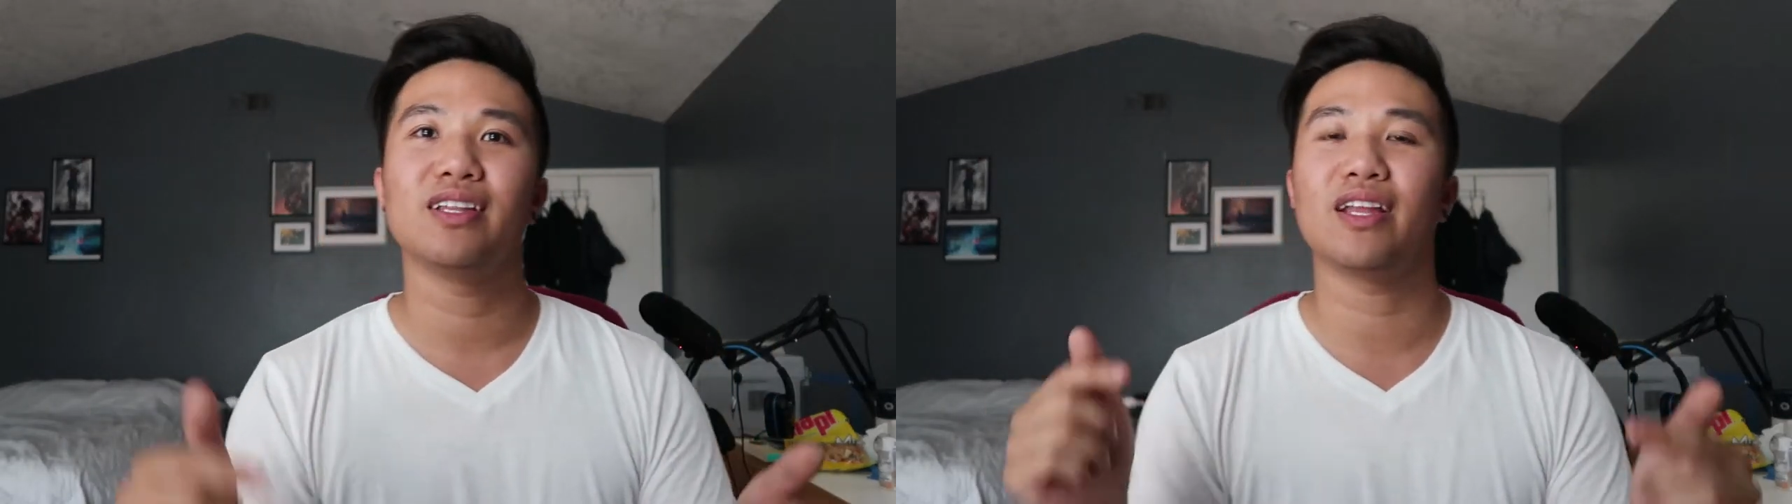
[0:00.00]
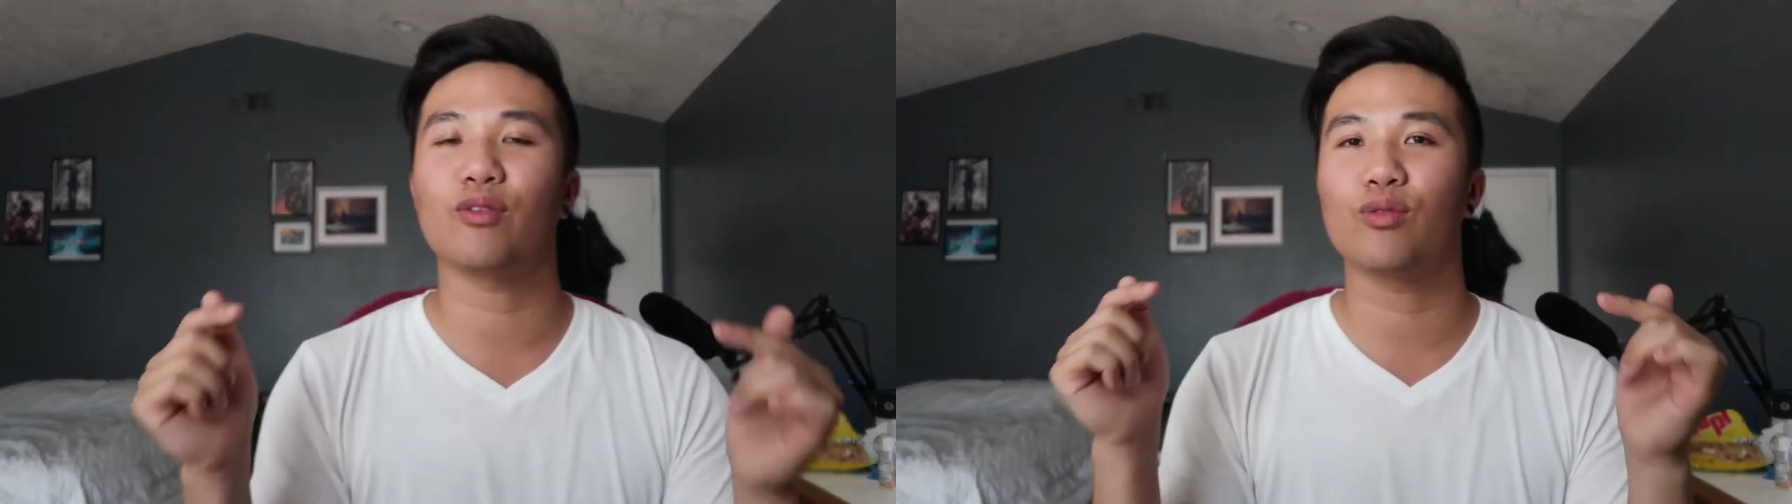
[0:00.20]

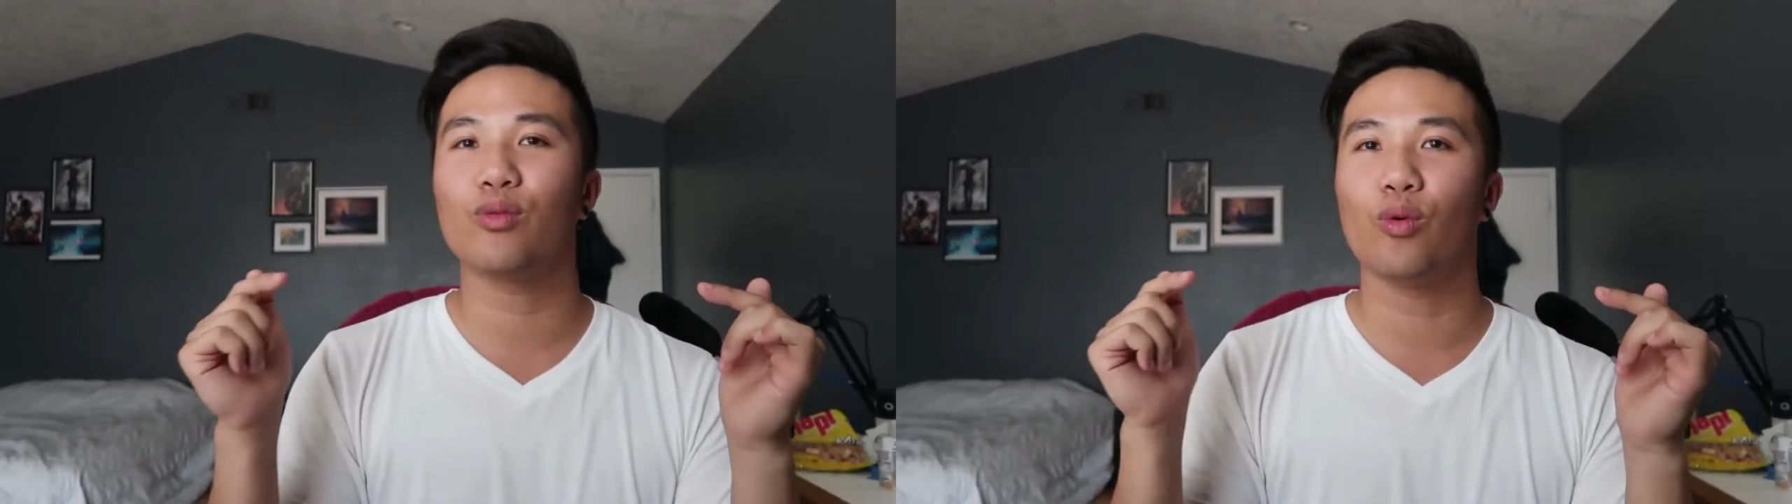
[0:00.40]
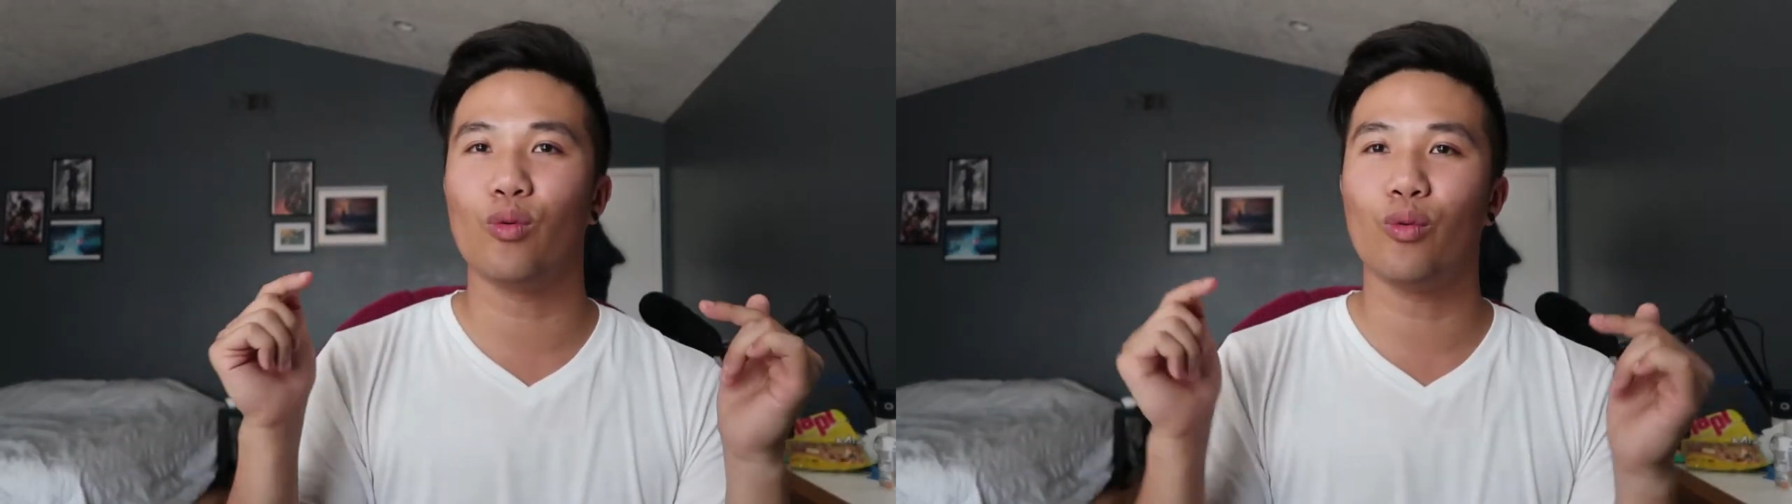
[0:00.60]
Like
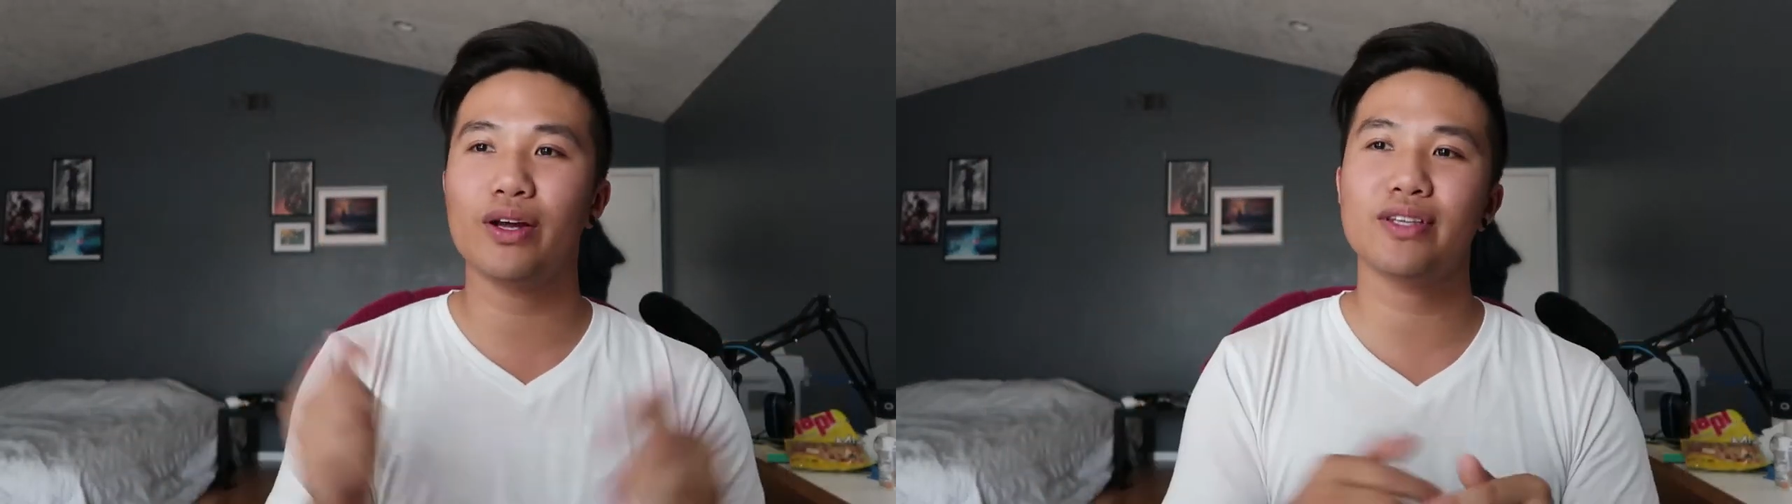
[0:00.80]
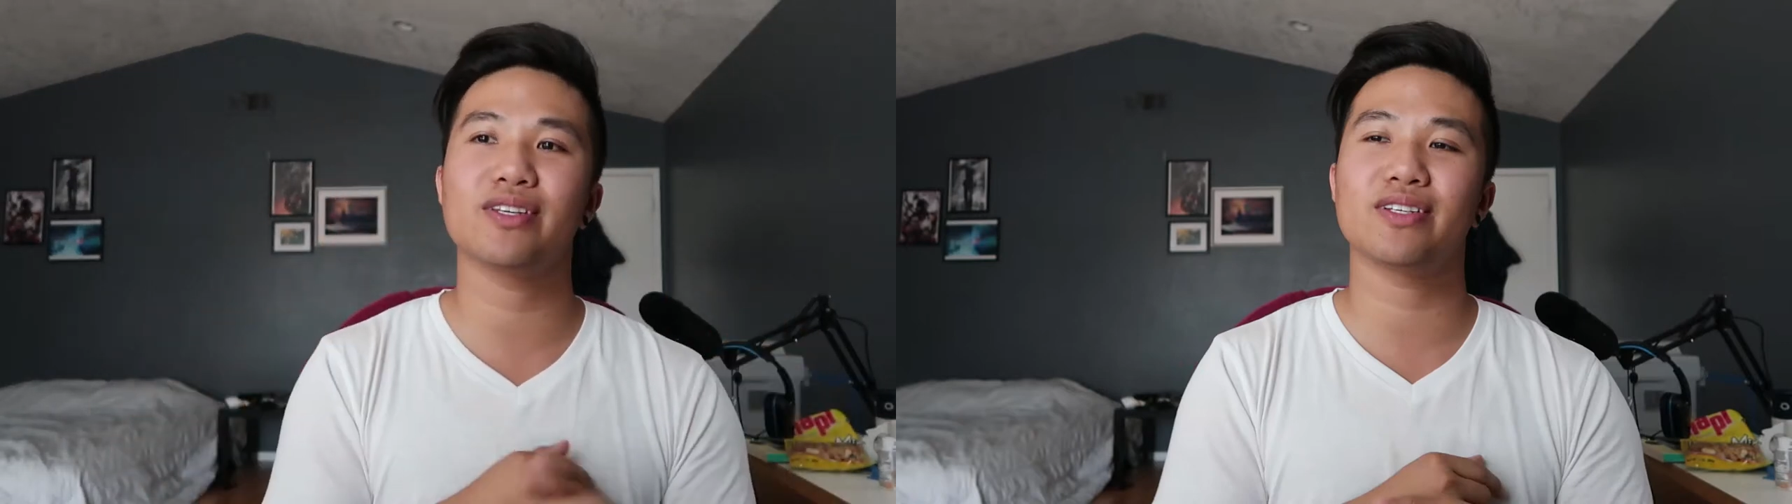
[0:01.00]

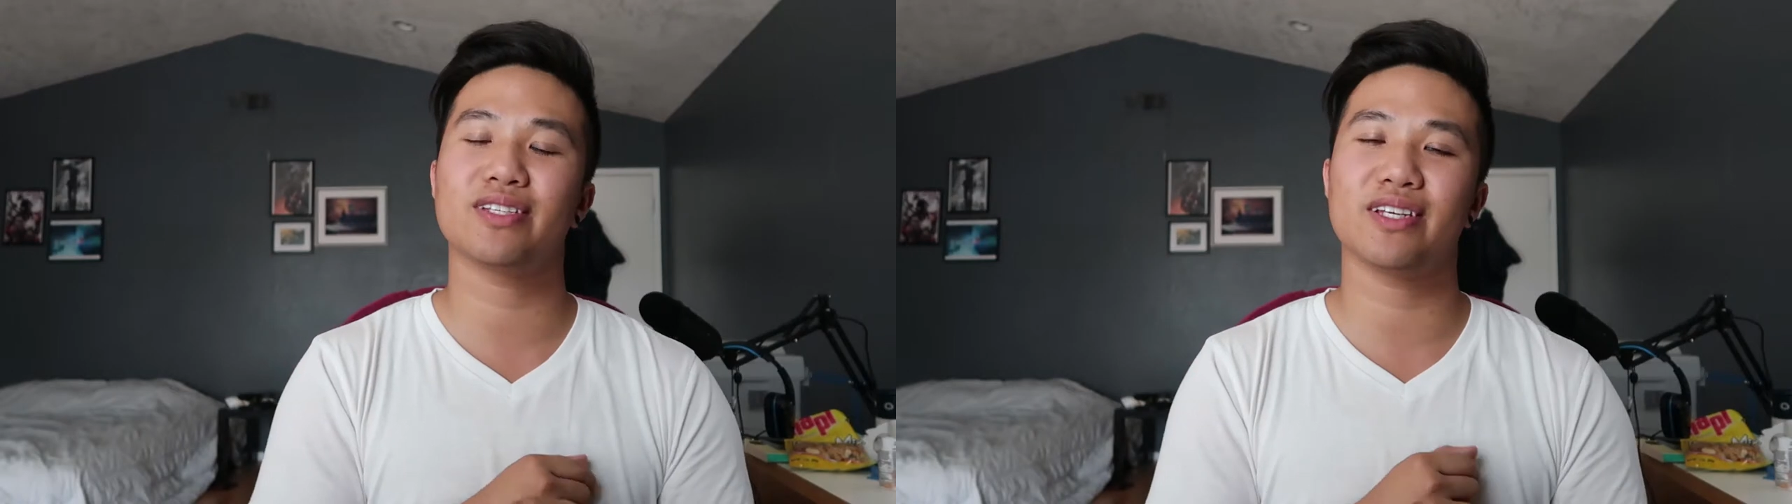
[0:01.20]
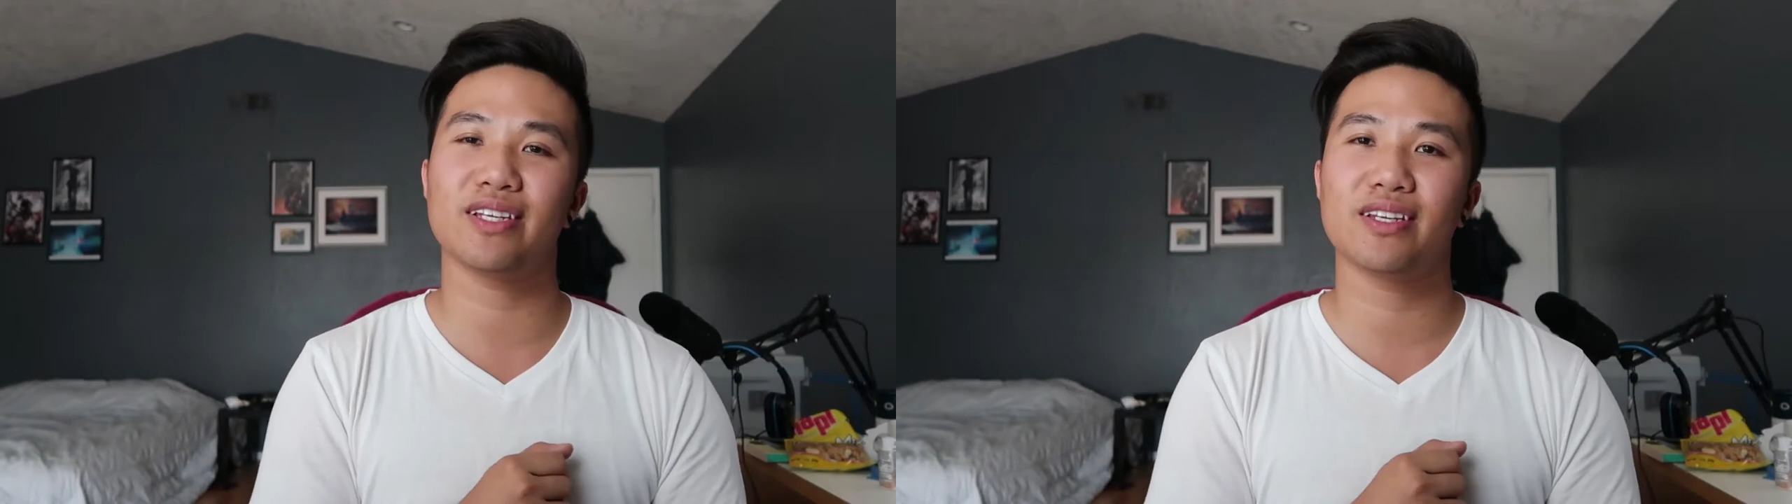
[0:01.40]
what
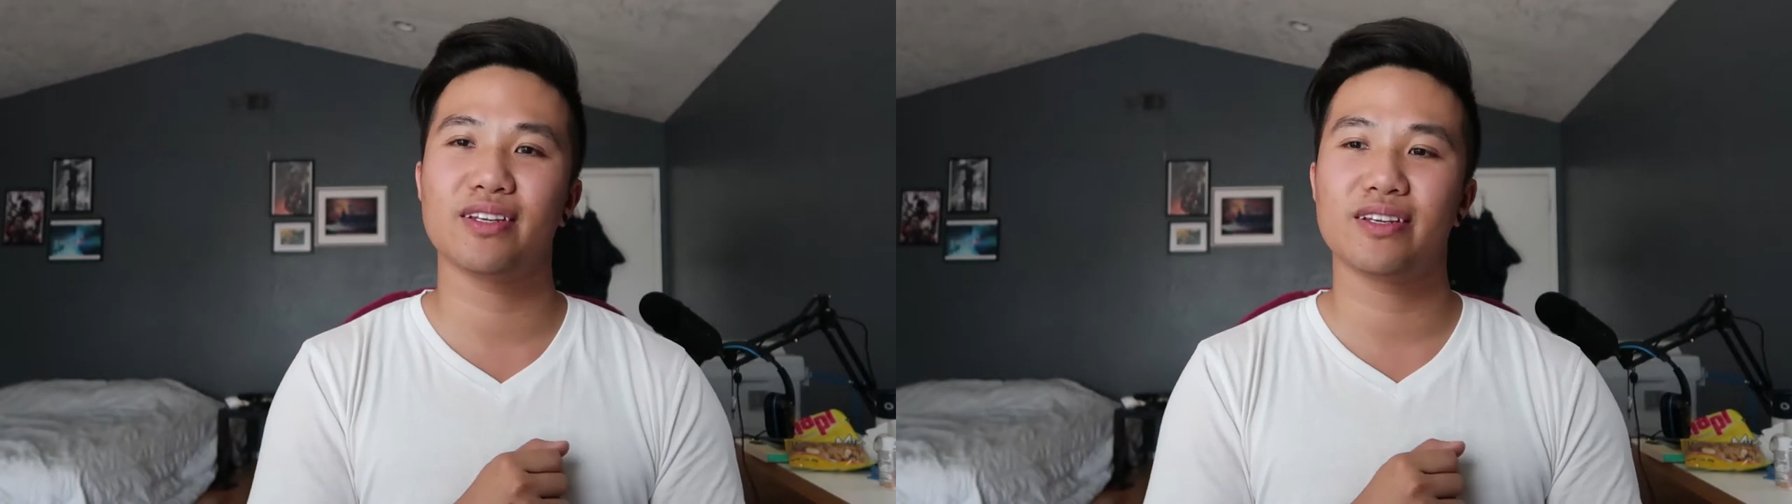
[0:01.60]
does it